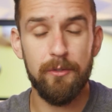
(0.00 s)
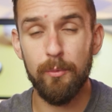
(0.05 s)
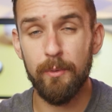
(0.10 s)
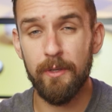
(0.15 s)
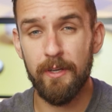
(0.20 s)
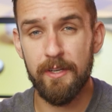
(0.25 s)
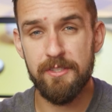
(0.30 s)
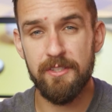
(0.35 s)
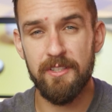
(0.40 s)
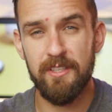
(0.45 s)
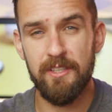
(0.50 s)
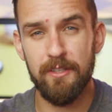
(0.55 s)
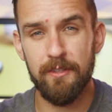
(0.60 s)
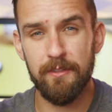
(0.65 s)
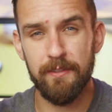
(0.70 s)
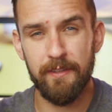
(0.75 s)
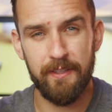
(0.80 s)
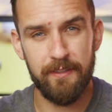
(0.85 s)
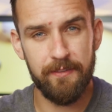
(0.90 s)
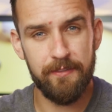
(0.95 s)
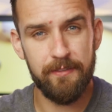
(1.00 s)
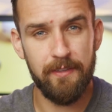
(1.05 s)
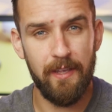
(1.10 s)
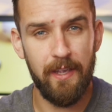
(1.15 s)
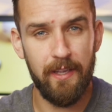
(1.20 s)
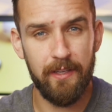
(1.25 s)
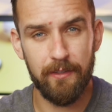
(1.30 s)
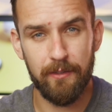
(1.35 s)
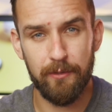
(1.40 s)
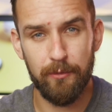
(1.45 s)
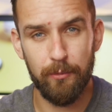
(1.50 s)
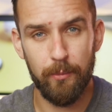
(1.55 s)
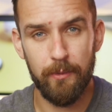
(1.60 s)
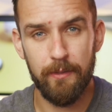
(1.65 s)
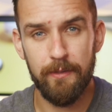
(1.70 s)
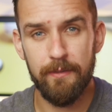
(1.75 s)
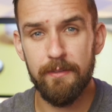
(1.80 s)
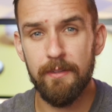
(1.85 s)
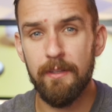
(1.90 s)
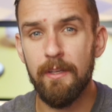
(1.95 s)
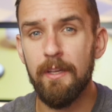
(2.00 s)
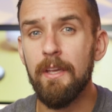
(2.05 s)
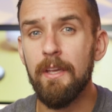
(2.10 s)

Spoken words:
you would actually hear like a static noise.